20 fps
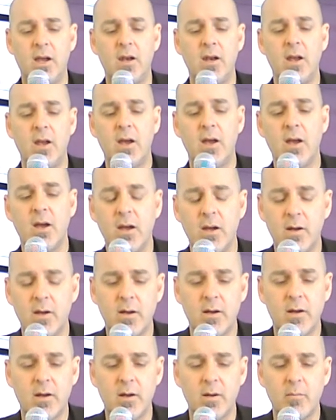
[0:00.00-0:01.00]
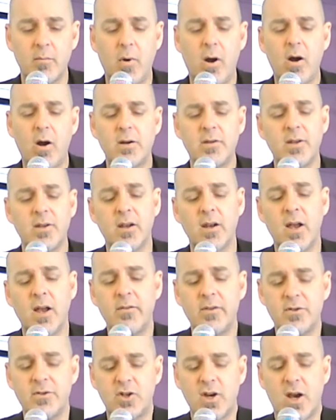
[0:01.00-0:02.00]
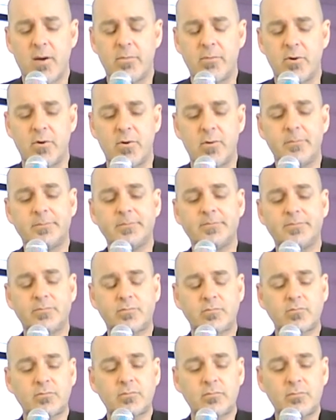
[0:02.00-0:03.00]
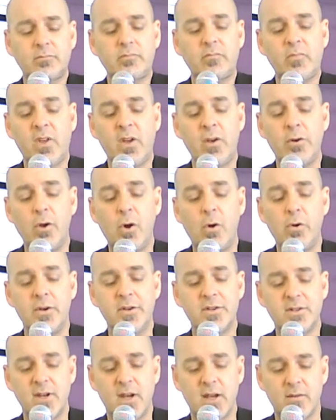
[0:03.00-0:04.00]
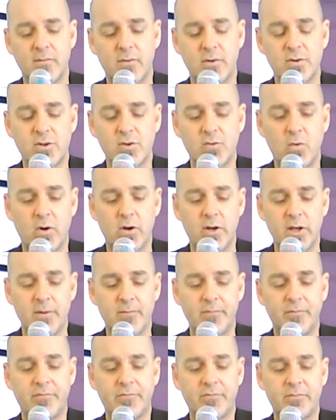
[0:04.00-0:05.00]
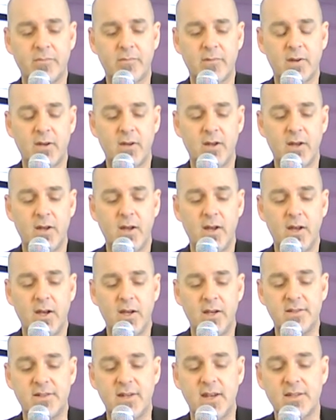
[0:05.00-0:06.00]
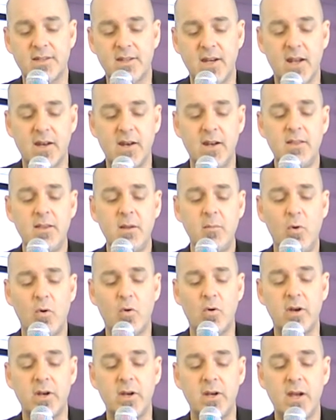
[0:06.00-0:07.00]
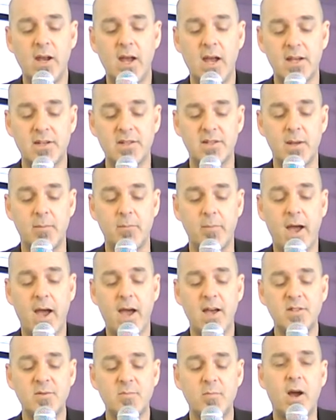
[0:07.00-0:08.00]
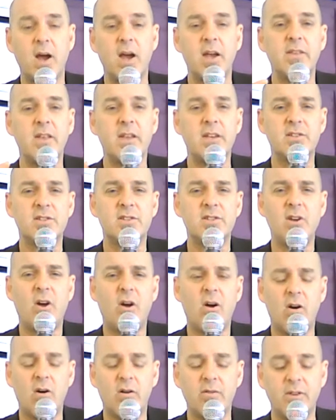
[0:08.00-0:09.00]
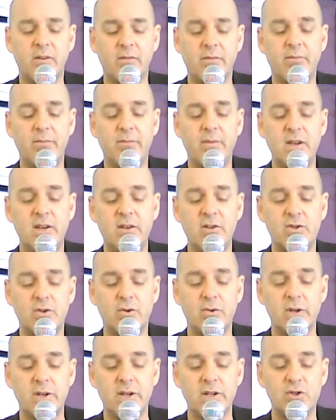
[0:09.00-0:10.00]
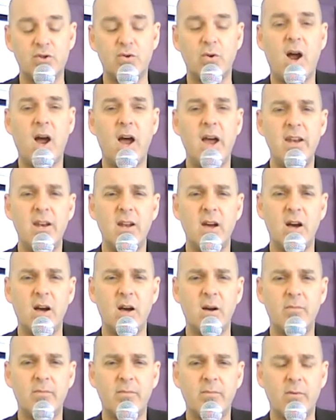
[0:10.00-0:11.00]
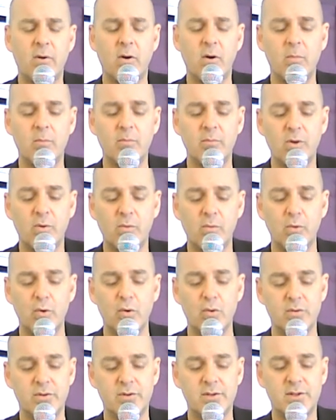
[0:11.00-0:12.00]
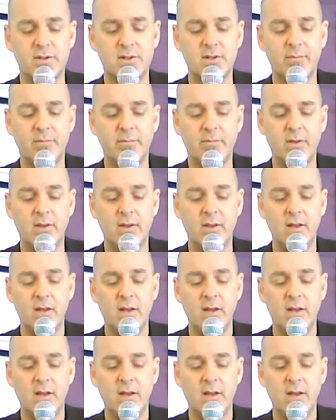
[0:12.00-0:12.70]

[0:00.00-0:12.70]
In Mark, the 11th chapter, notice in verse 20, it says, And in the morning, as they passed by, they saw the fig tree dried up from the roots.